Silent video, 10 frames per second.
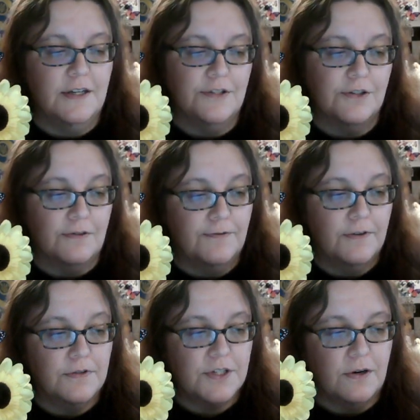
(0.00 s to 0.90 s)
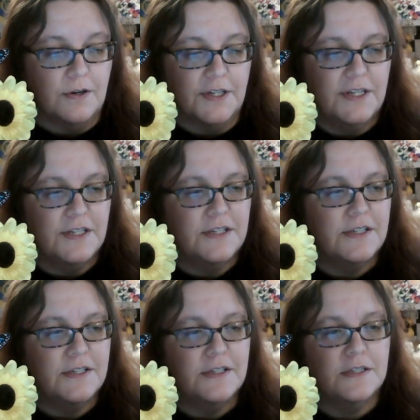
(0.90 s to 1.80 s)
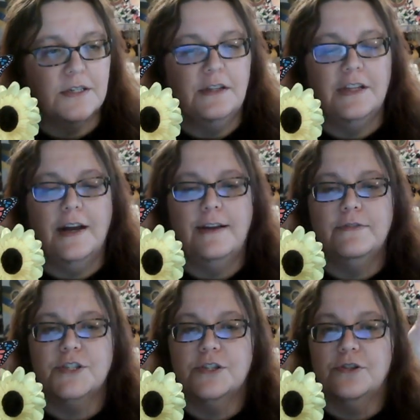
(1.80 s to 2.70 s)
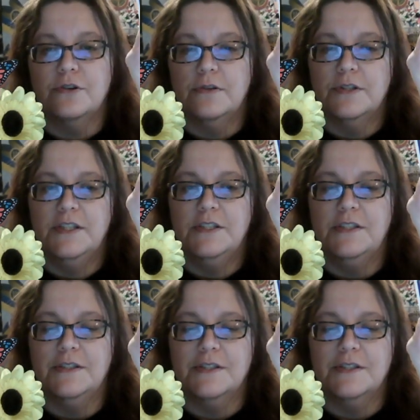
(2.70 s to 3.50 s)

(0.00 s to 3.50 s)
and your first card is Life's Journey.